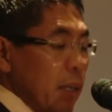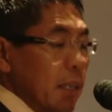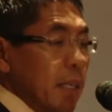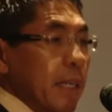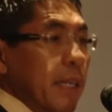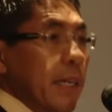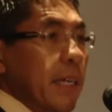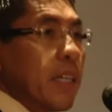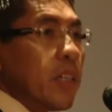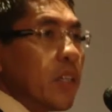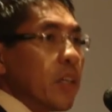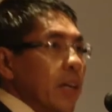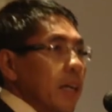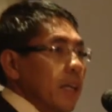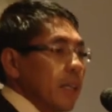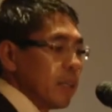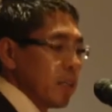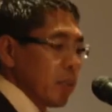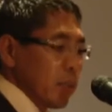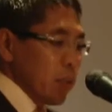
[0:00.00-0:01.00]
The key
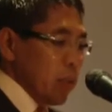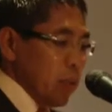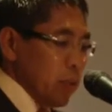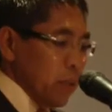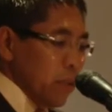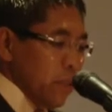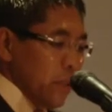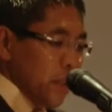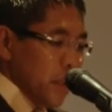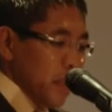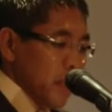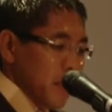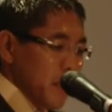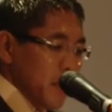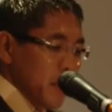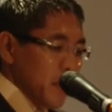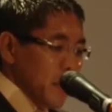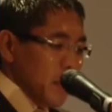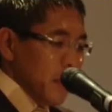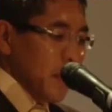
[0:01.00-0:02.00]
challenge
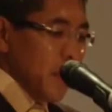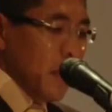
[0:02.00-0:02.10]
is